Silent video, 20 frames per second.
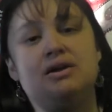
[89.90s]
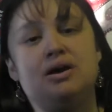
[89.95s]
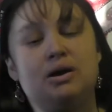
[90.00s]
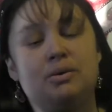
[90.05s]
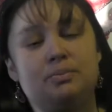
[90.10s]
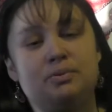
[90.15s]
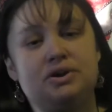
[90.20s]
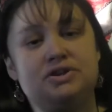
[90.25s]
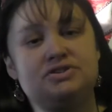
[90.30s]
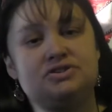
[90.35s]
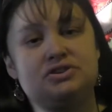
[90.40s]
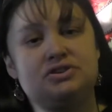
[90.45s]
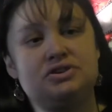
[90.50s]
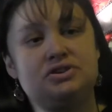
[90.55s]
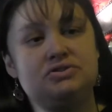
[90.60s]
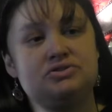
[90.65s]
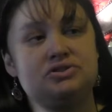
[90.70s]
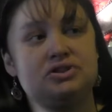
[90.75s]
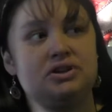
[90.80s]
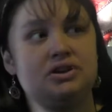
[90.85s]
art prints are
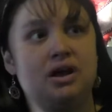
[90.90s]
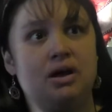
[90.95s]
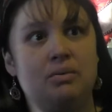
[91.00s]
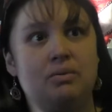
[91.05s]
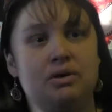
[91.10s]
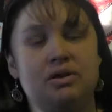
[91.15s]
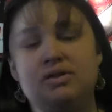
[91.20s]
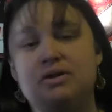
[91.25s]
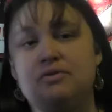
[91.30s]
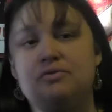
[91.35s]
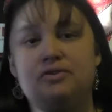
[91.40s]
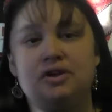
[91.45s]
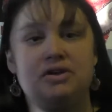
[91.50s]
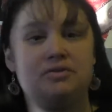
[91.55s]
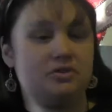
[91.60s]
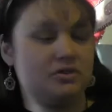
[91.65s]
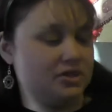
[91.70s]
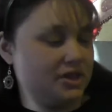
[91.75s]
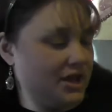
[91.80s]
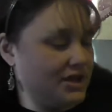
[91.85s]
usually not one of their
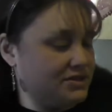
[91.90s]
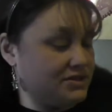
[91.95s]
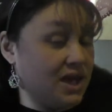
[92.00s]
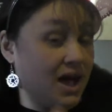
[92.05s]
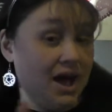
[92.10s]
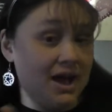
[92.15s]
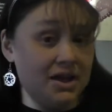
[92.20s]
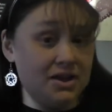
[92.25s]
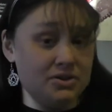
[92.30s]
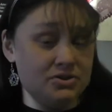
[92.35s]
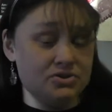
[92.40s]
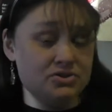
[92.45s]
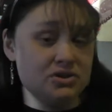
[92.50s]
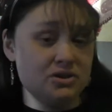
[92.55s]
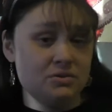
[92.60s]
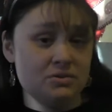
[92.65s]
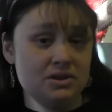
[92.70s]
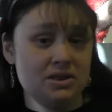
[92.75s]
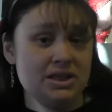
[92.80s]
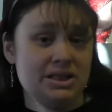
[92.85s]
favorite things. I
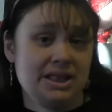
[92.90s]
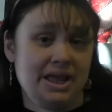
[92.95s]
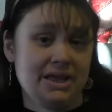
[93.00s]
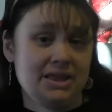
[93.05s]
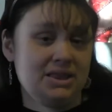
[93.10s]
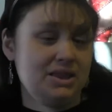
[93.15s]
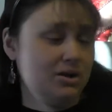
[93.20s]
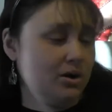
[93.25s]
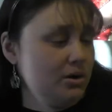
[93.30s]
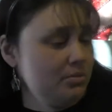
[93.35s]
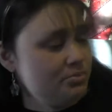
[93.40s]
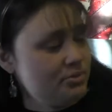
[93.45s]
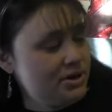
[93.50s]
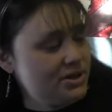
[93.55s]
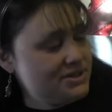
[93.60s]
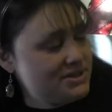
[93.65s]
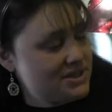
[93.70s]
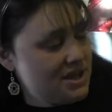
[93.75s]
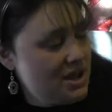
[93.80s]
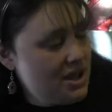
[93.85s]
usually really like the art
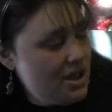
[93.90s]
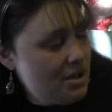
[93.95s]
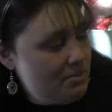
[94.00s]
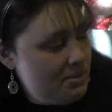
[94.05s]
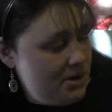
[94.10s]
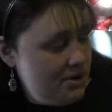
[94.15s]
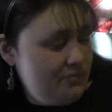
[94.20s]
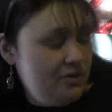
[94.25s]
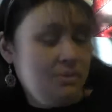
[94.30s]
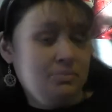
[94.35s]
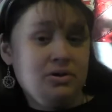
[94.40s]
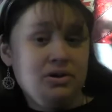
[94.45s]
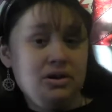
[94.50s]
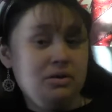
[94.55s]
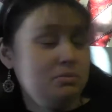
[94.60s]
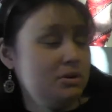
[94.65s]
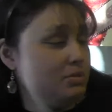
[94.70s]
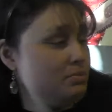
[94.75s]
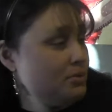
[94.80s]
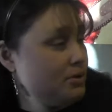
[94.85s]
prints, but if I'm going
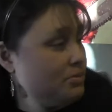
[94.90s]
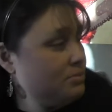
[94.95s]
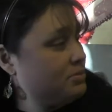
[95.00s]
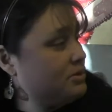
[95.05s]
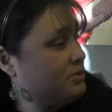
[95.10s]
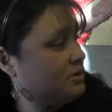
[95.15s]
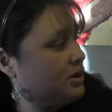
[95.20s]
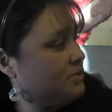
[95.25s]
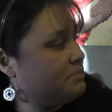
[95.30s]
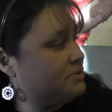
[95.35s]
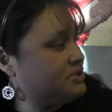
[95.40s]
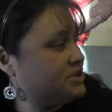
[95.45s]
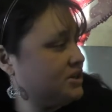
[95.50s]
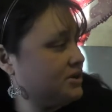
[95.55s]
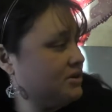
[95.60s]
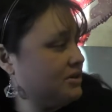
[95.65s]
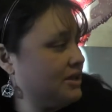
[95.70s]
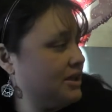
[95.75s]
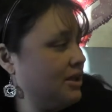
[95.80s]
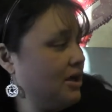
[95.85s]
to be
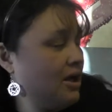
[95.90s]
particularly